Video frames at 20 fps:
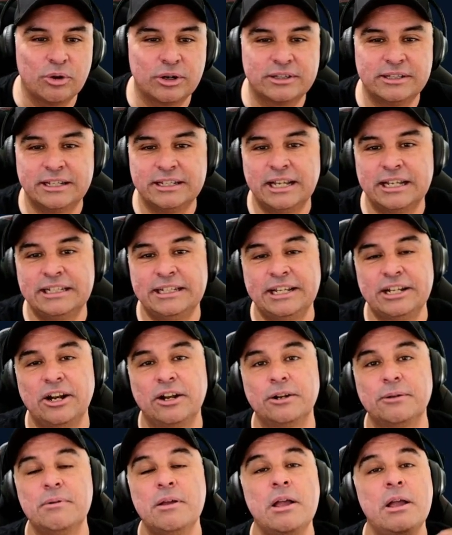that they did
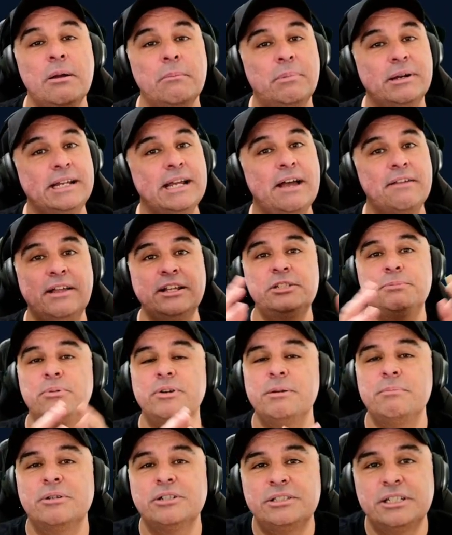on them. But yeah, that's
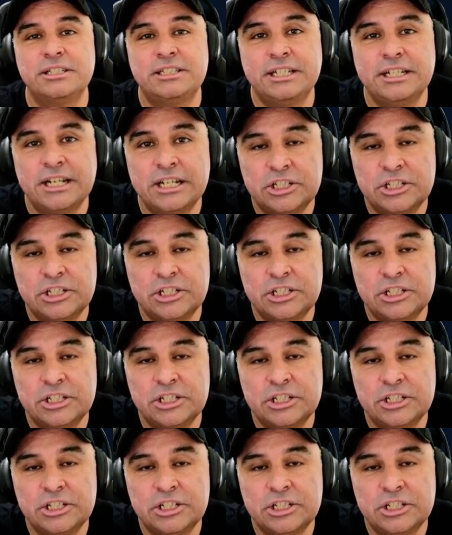pretty much the Teenage